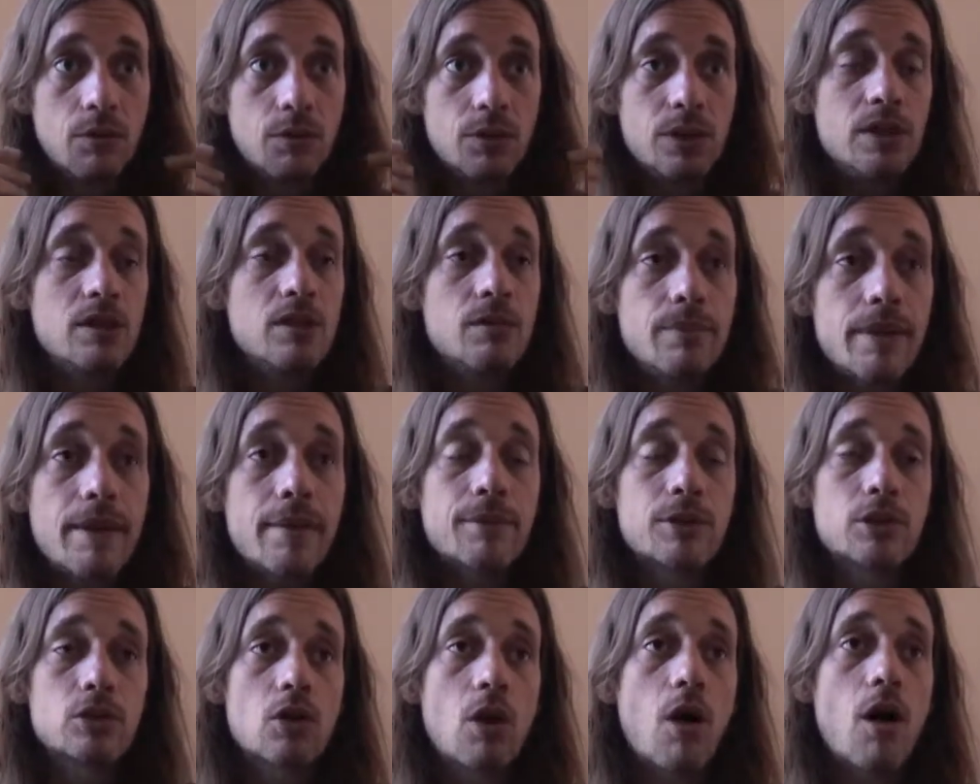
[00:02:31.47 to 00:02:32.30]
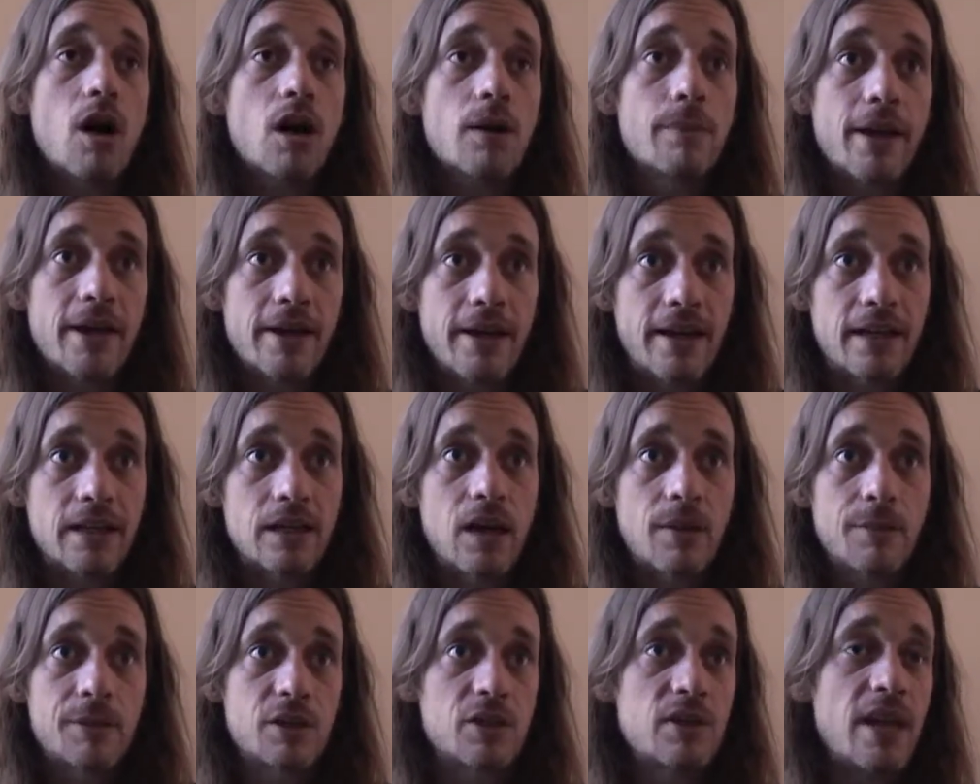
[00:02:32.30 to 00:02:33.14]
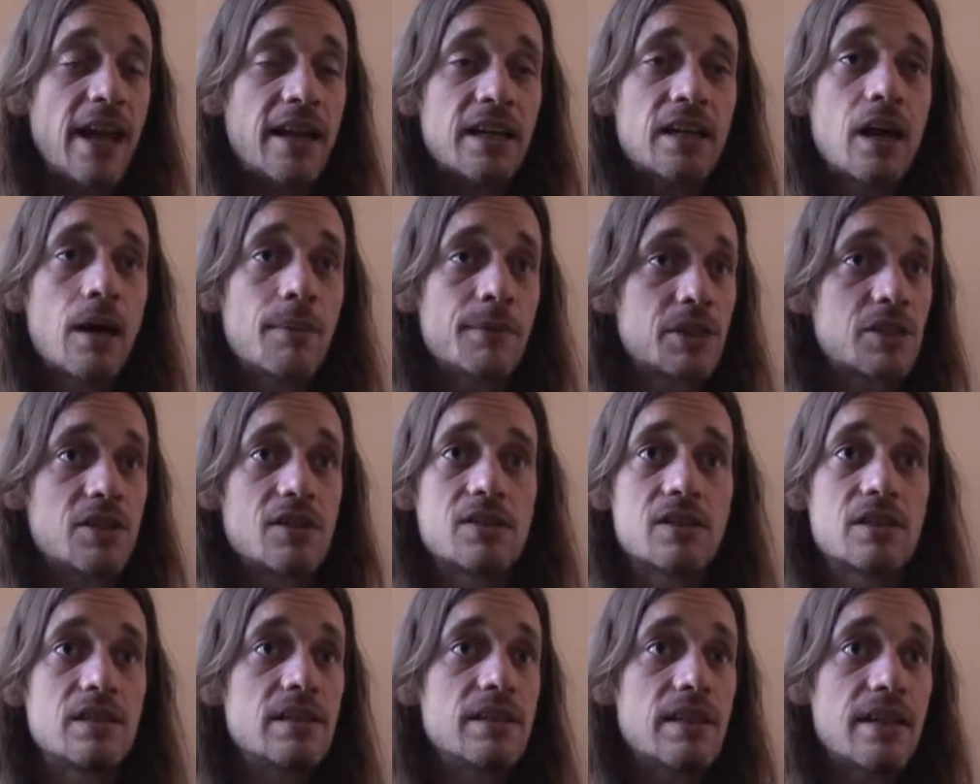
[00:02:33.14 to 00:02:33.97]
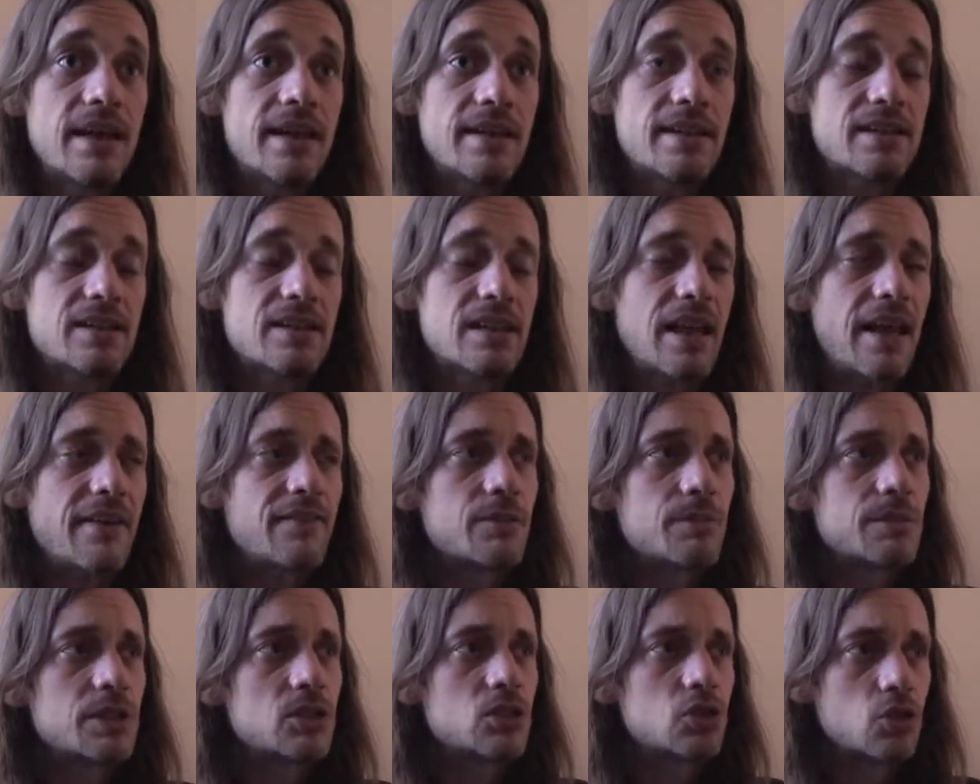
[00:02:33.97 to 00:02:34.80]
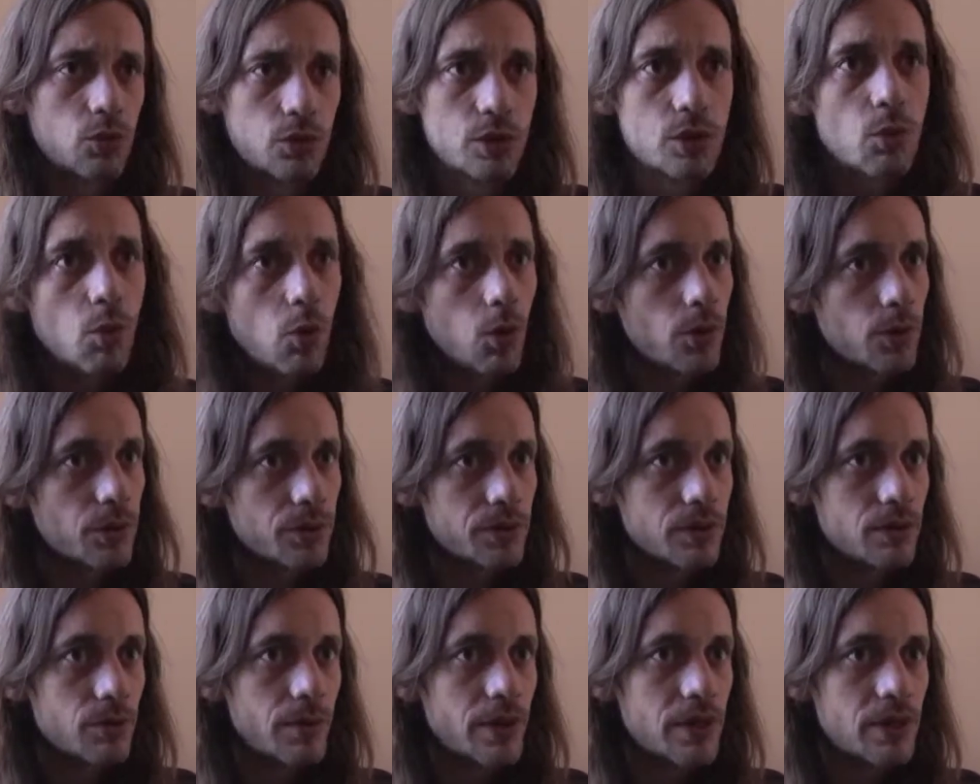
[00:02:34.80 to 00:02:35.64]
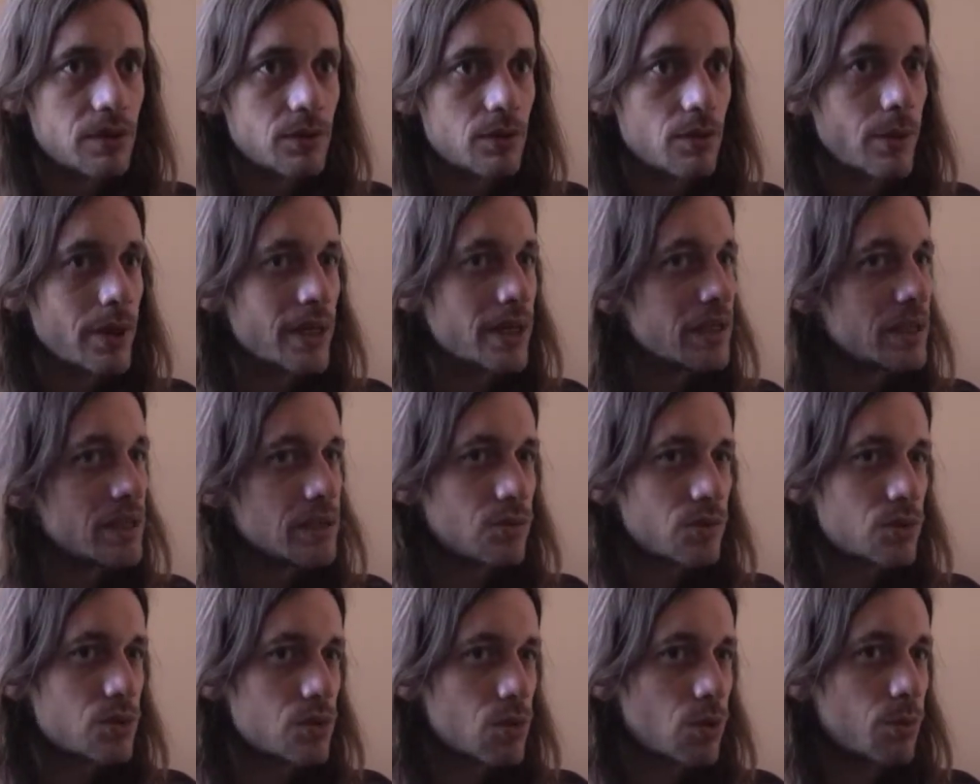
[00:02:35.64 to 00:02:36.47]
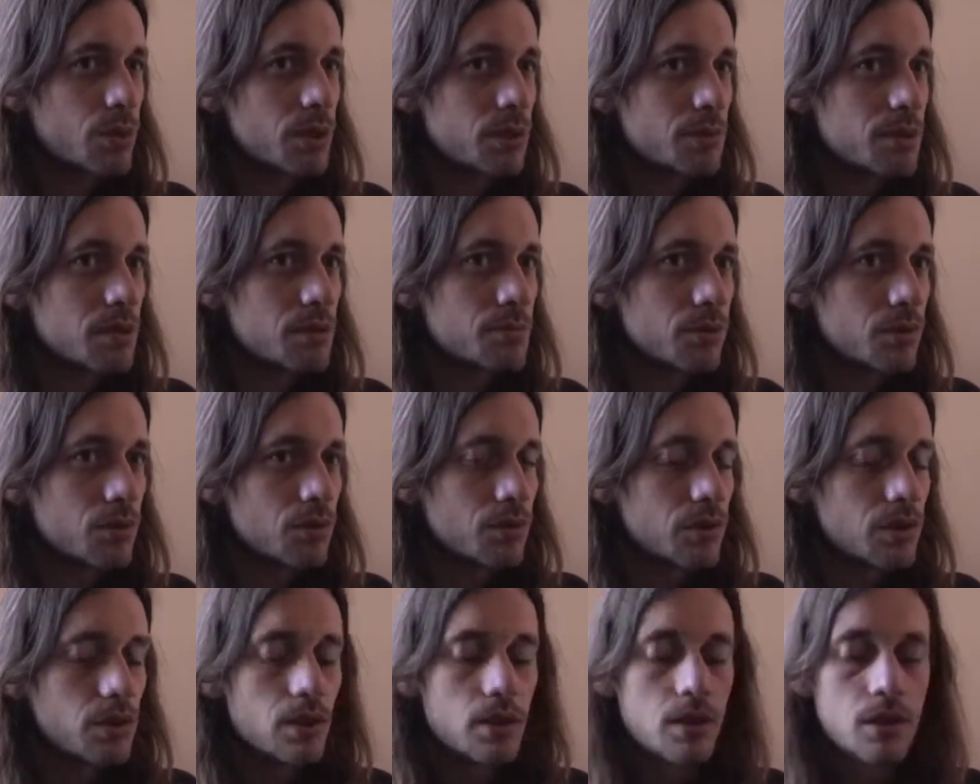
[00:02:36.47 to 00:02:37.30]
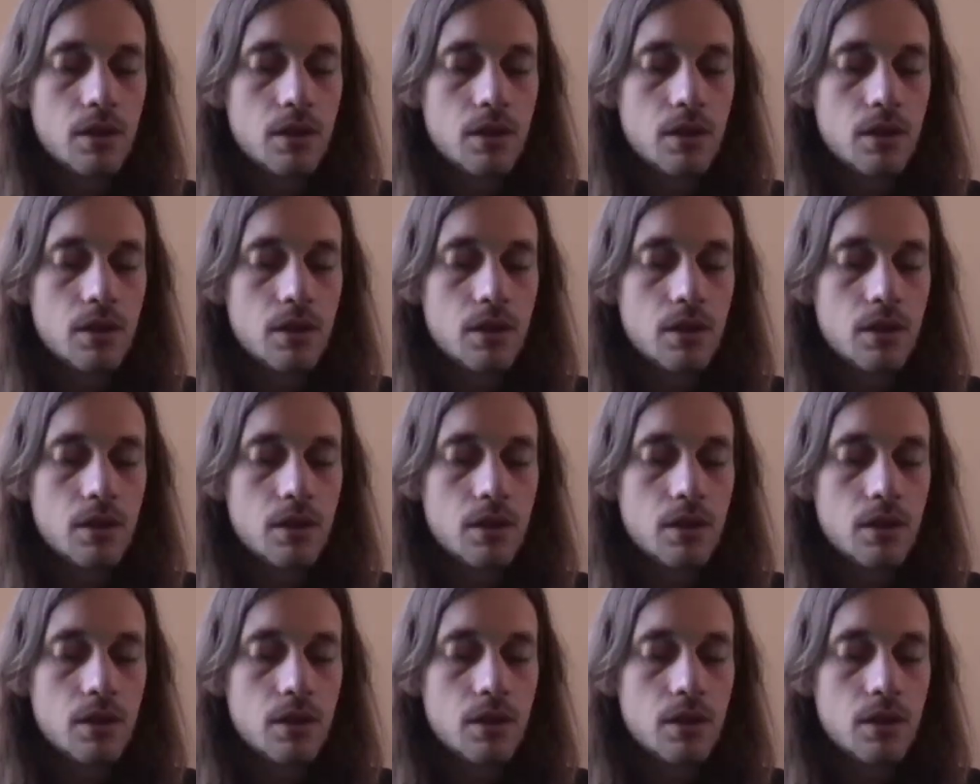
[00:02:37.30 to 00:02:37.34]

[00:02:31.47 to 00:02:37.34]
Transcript: We need to be able to talk about economics. Economics doesn't have to be a dirty word the way it is for so many people.